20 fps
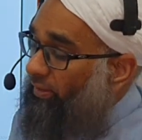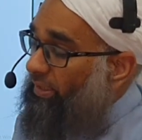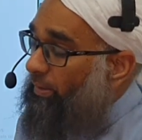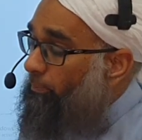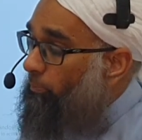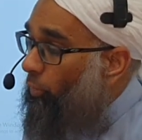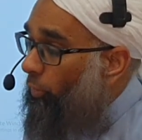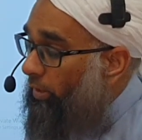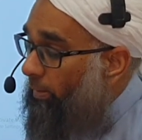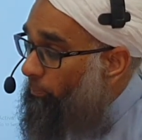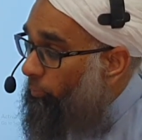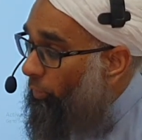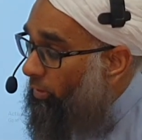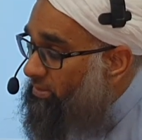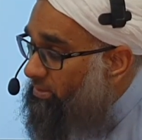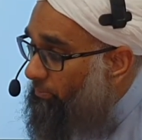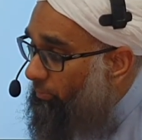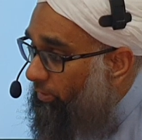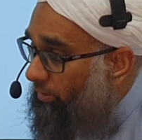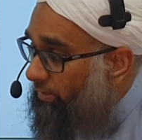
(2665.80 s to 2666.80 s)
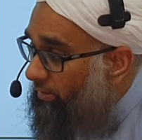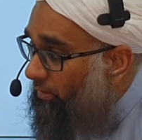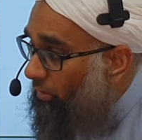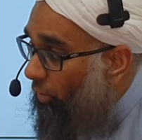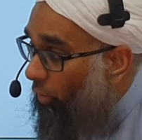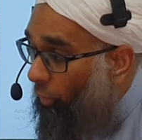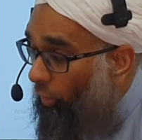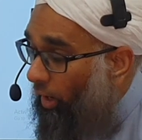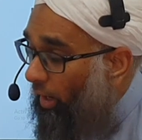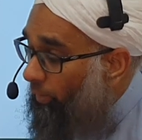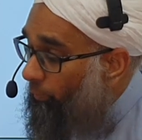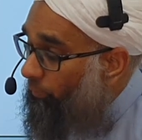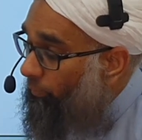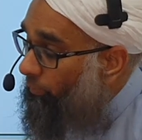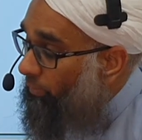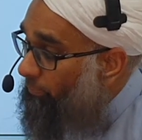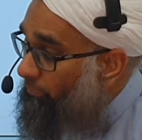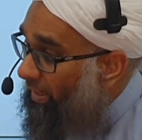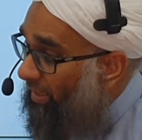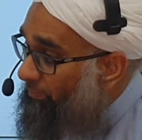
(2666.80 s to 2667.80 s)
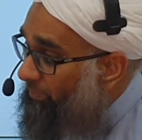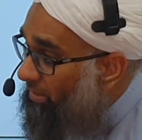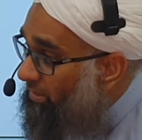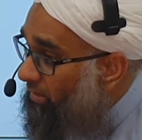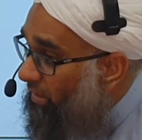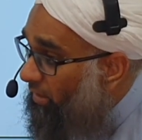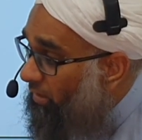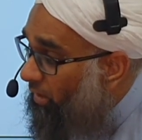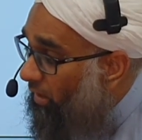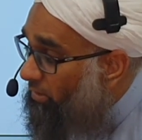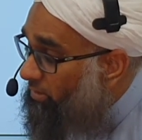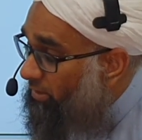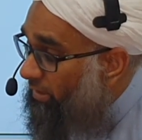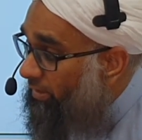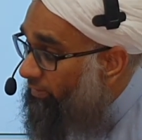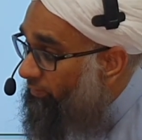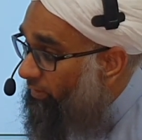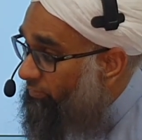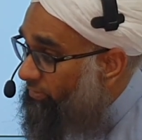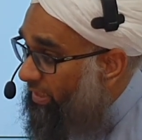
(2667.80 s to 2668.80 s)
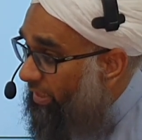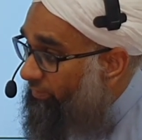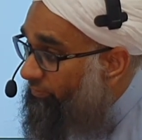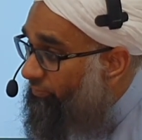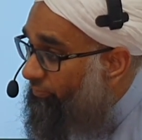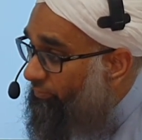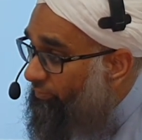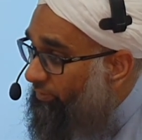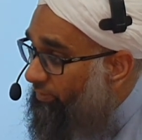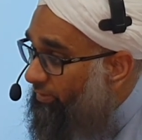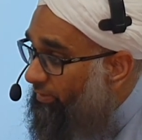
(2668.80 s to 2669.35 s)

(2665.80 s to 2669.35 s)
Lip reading: employ somebody, or buy me a slave.